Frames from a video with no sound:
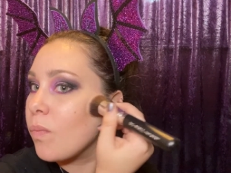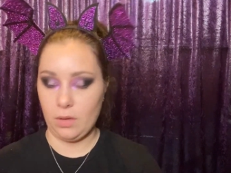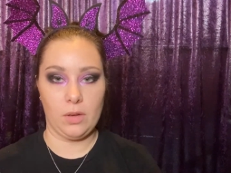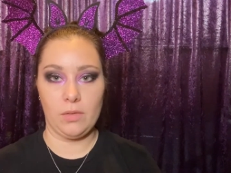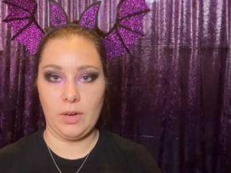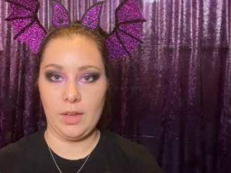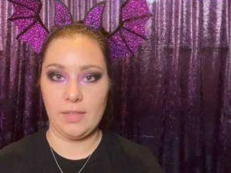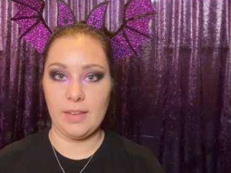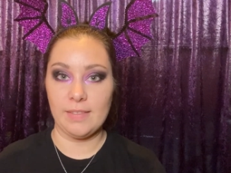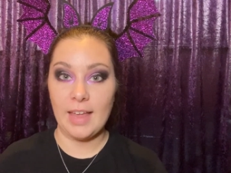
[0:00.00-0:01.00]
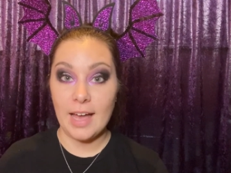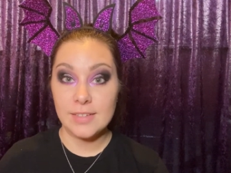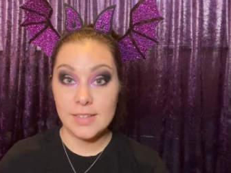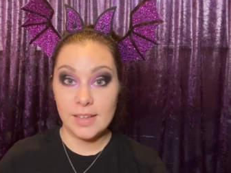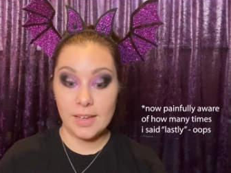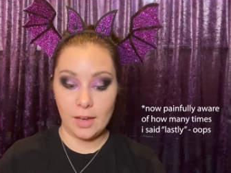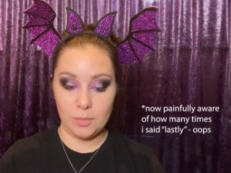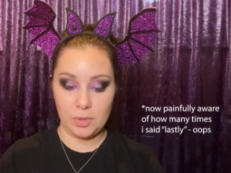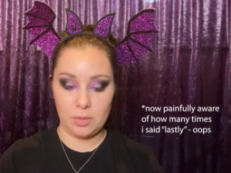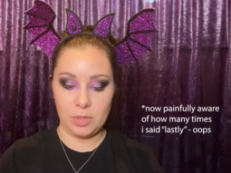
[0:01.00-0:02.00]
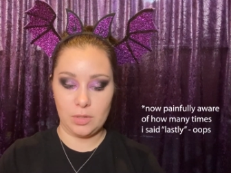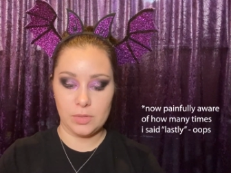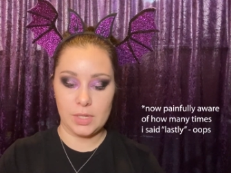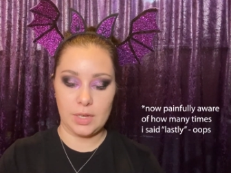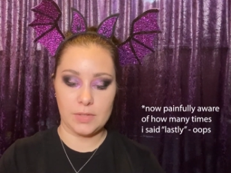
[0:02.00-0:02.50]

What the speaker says: Alright, and then lastly, I'm going to be using as a